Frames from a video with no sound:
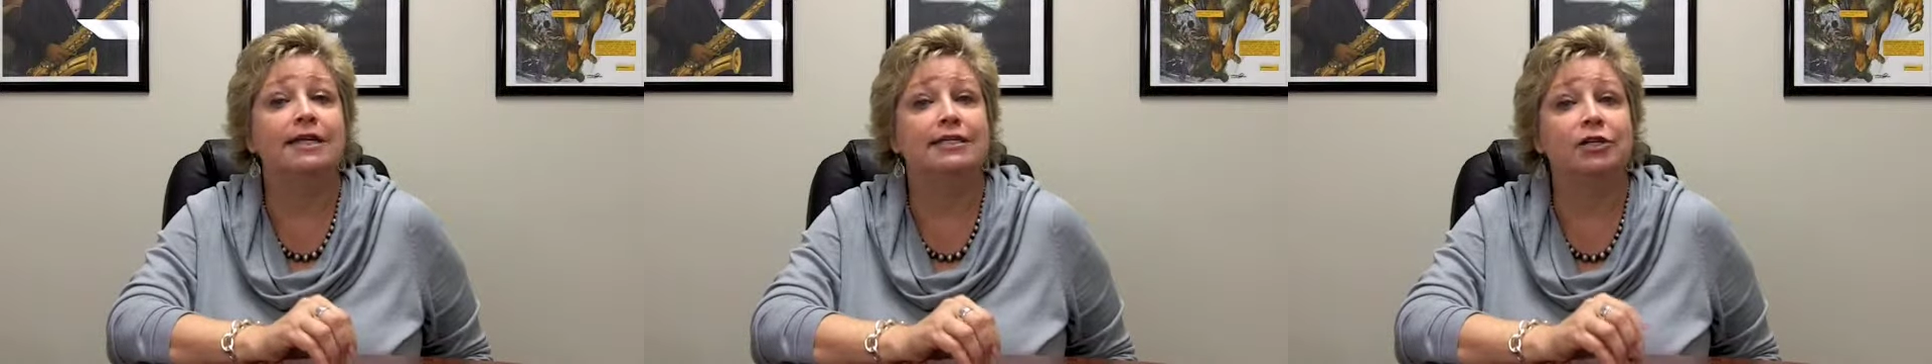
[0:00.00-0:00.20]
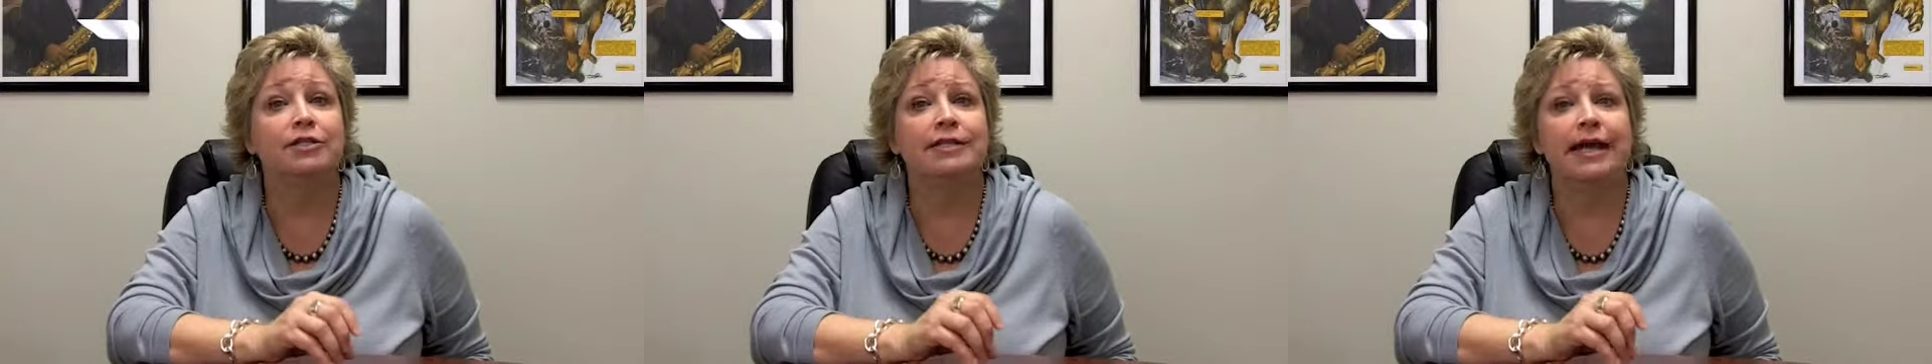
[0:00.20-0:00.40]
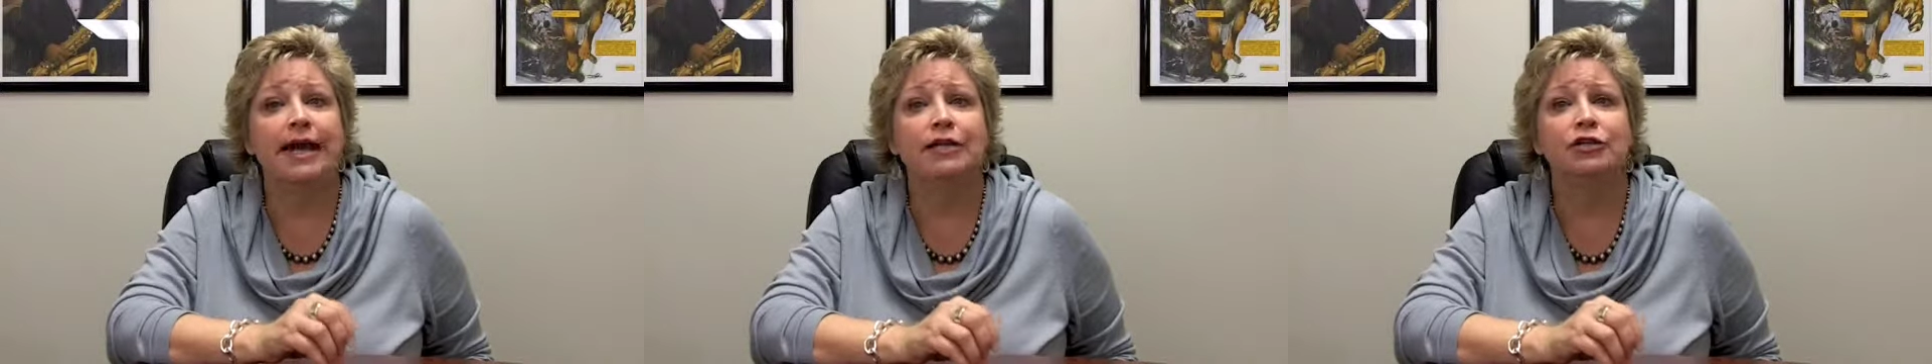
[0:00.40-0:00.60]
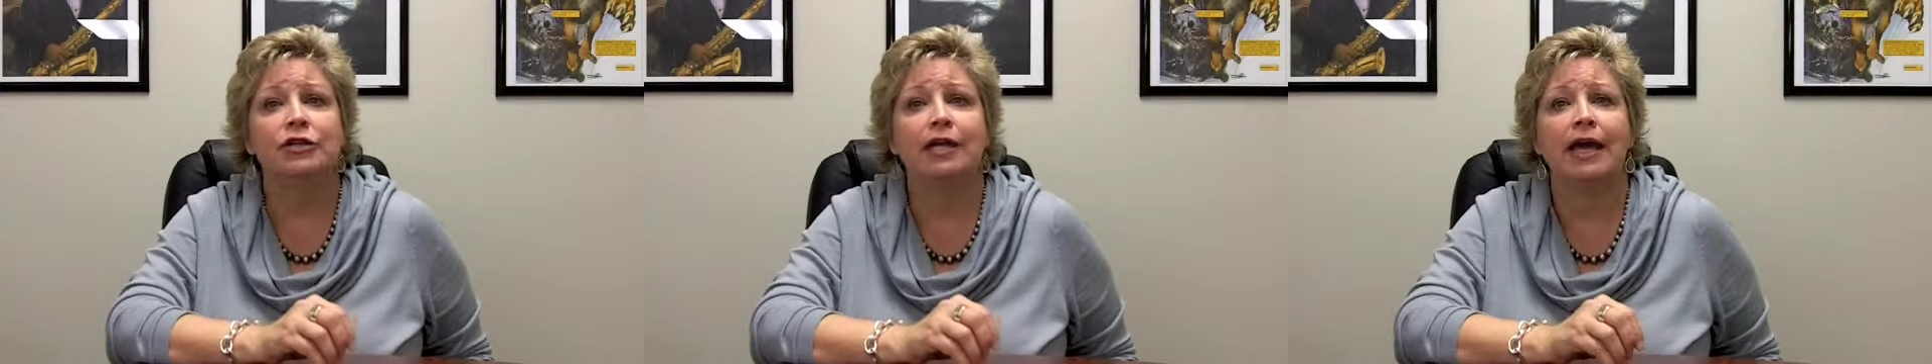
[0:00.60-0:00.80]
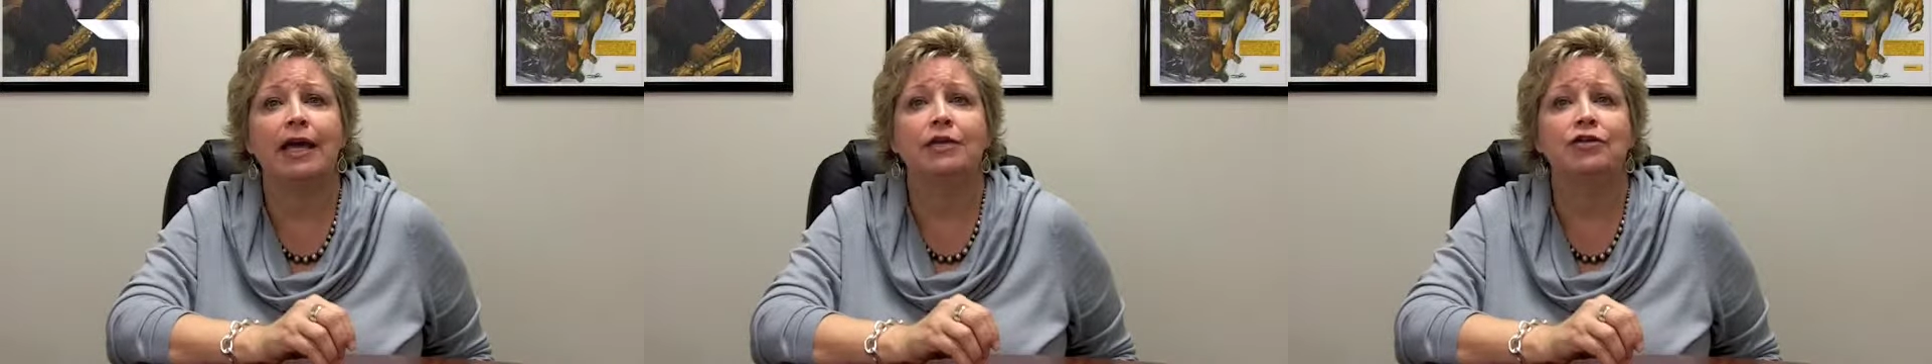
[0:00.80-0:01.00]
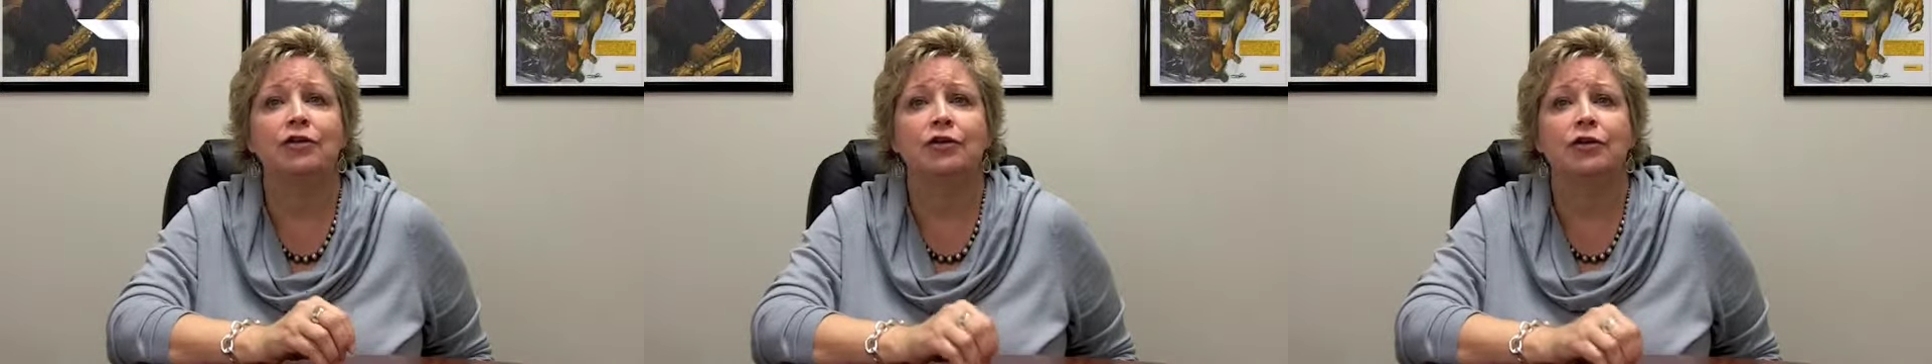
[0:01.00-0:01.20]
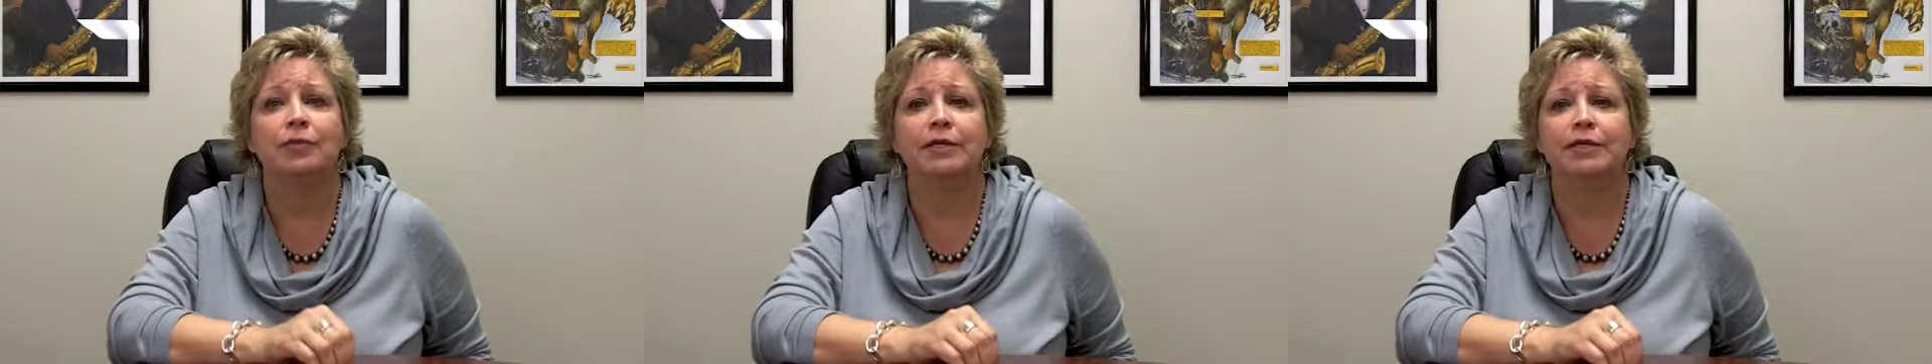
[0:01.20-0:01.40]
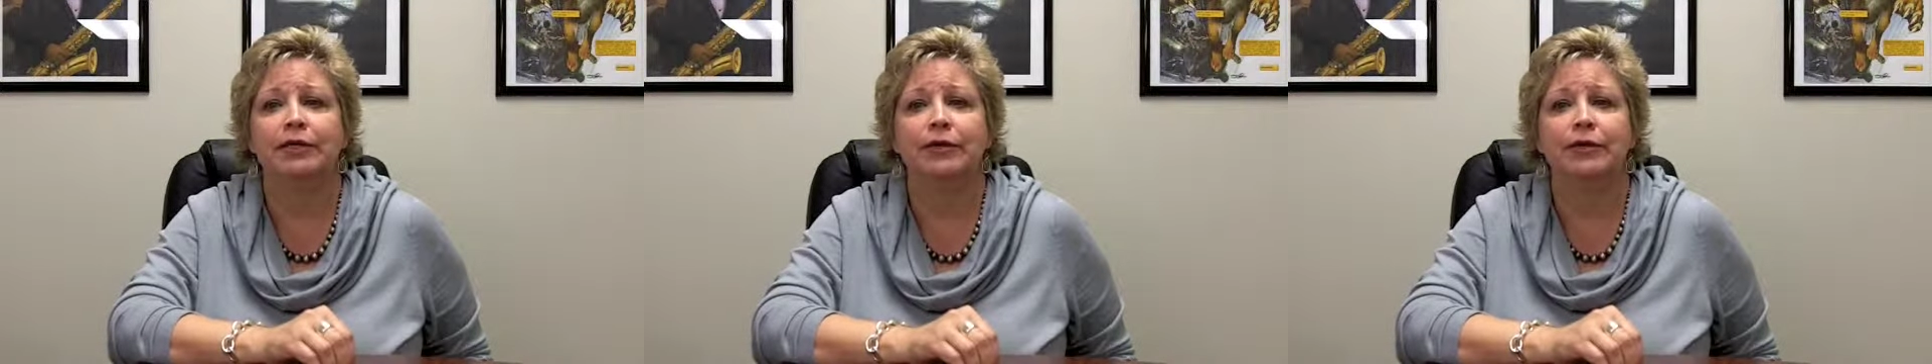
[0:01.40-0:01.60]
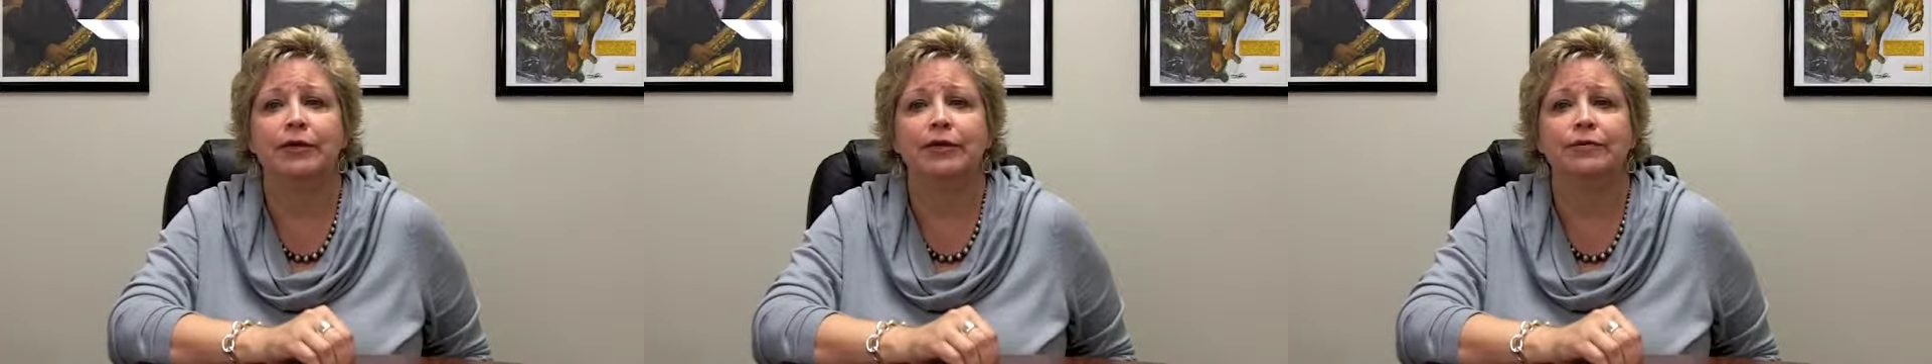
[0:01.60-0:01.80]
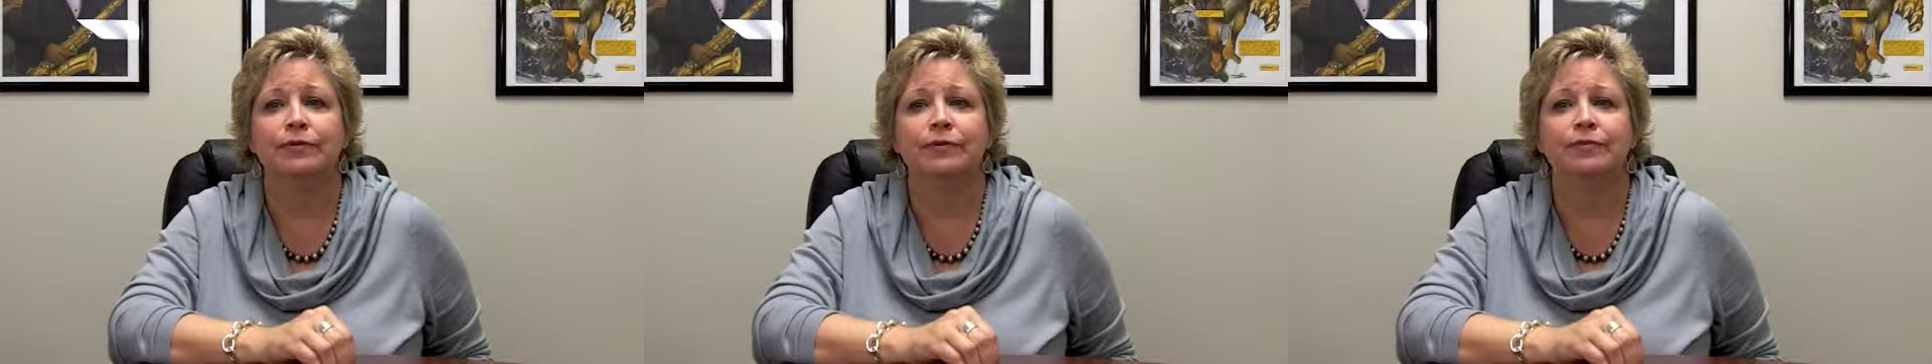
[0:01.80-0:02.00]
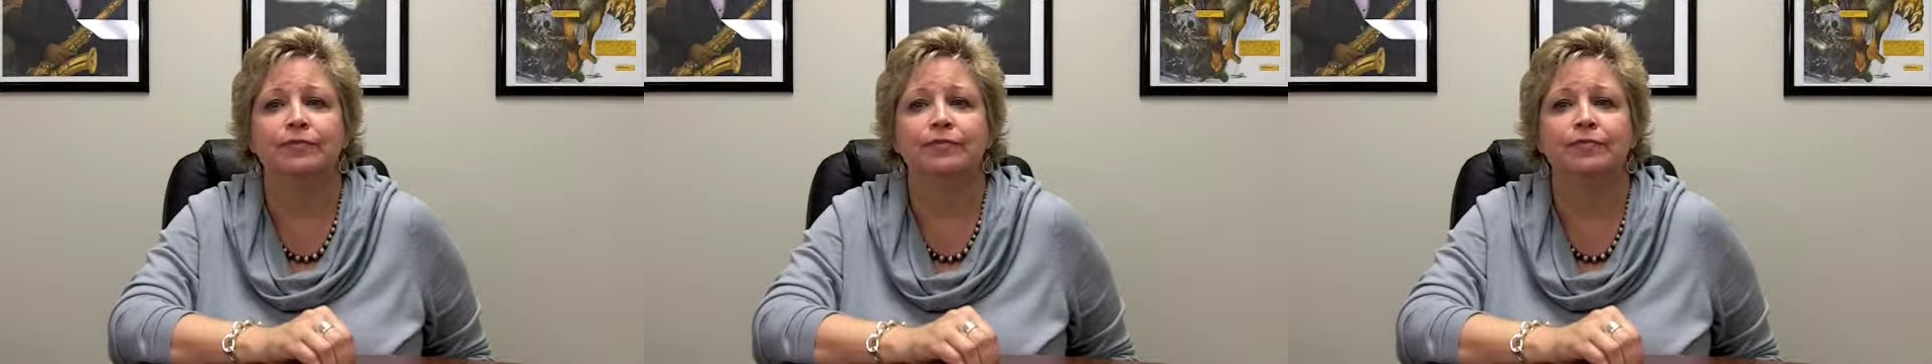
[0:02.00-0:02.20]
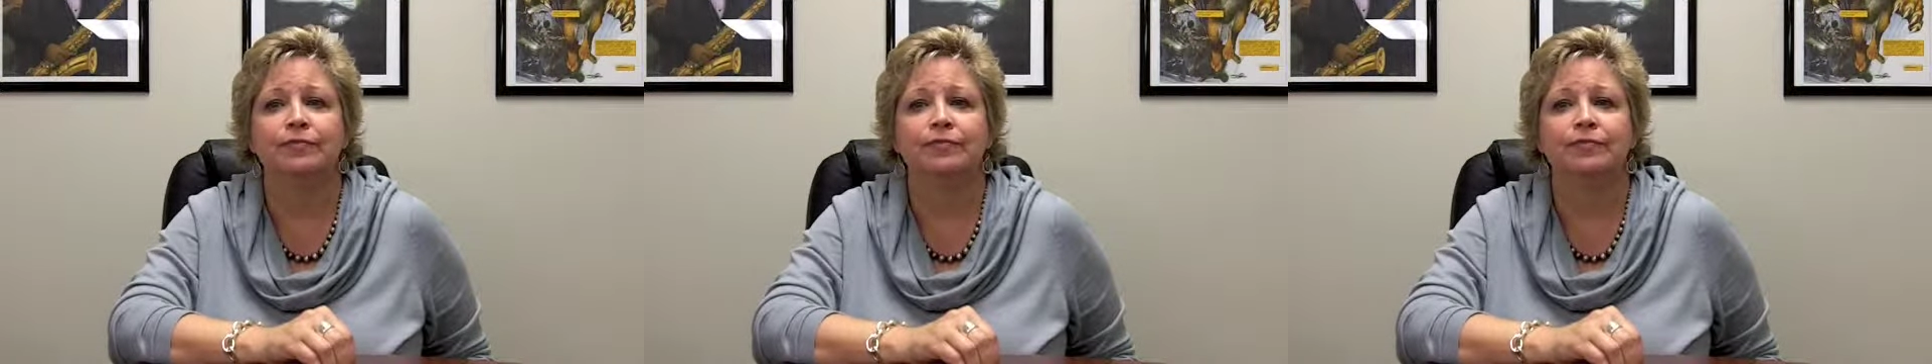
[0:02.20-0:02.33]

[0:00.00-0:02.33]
such as educational materials.